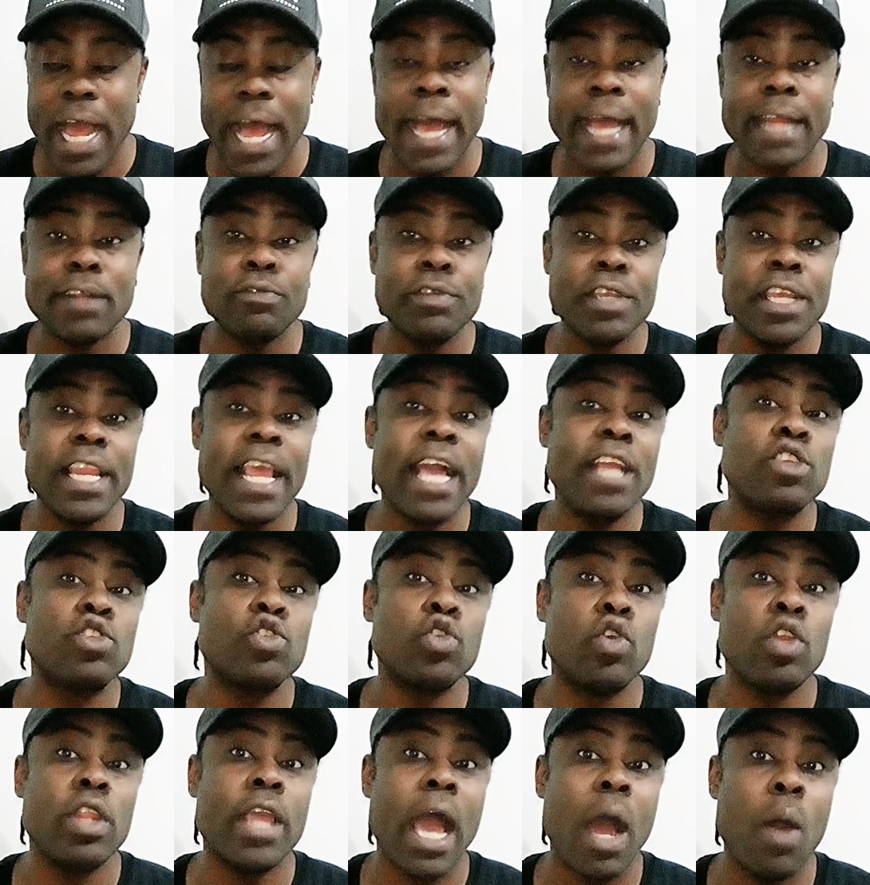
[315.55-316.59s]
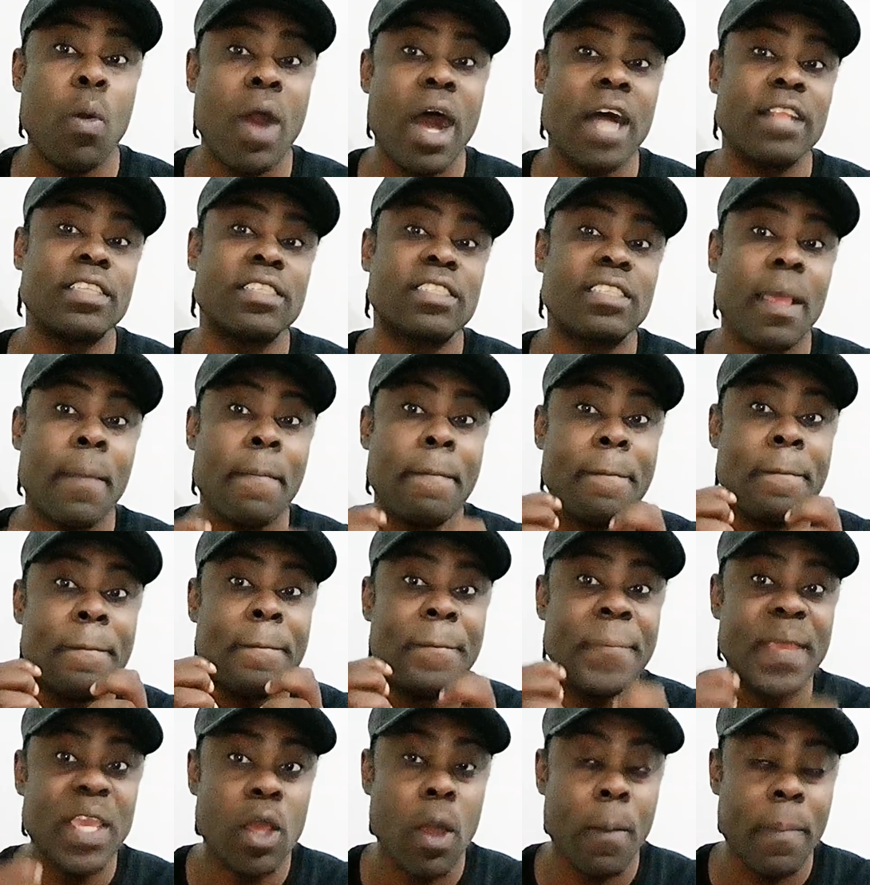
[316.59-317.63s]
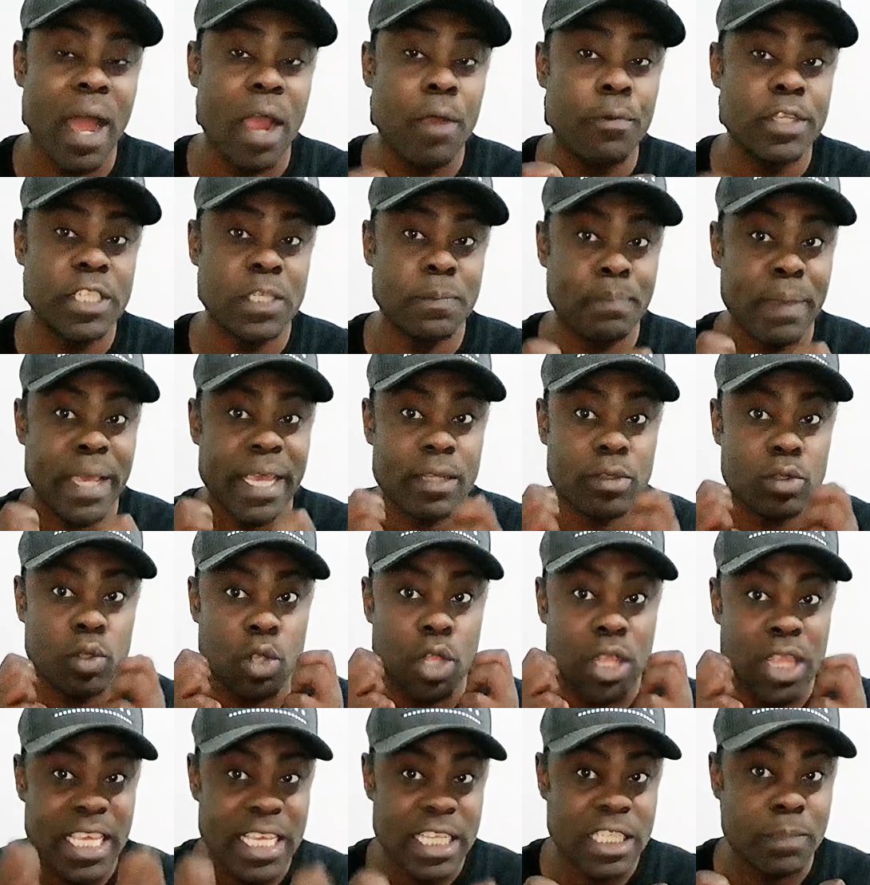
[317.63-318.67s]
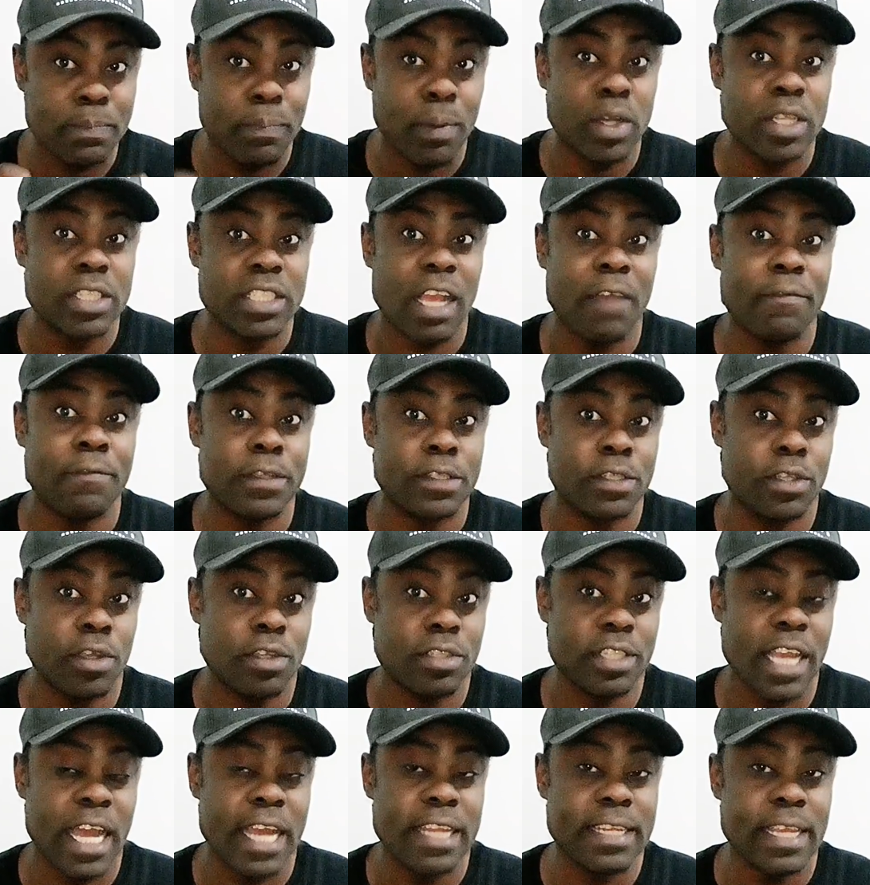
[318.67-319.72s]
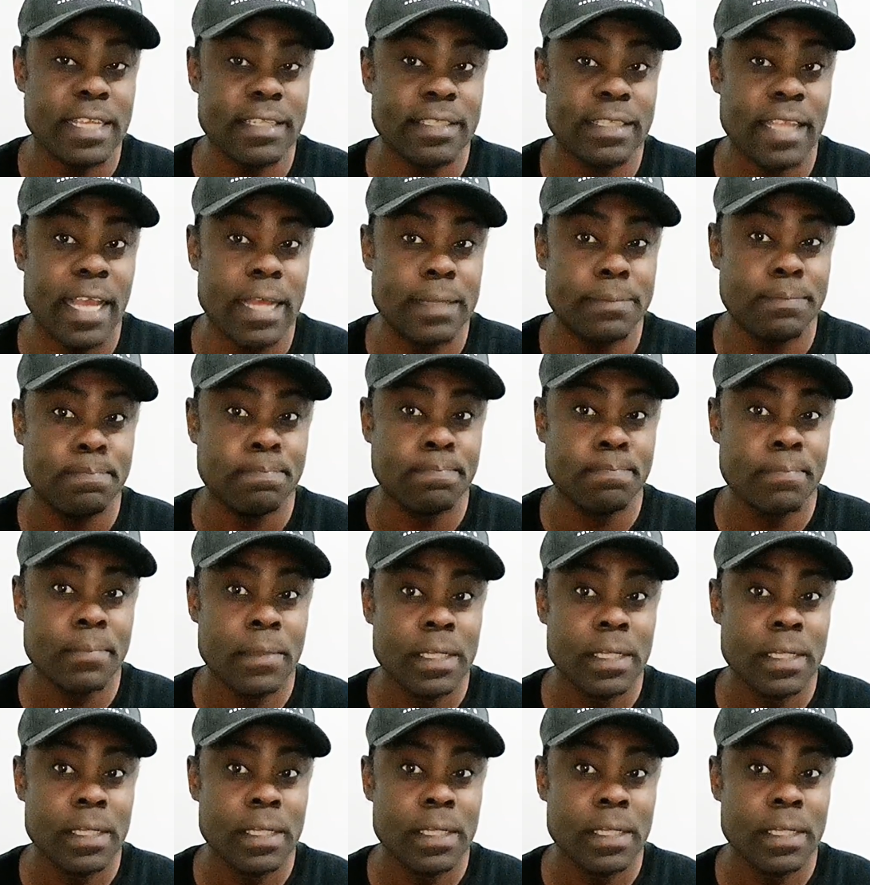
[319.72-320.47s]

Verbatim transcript: and really and truly I want to say big up and respect to these police officers. You understand?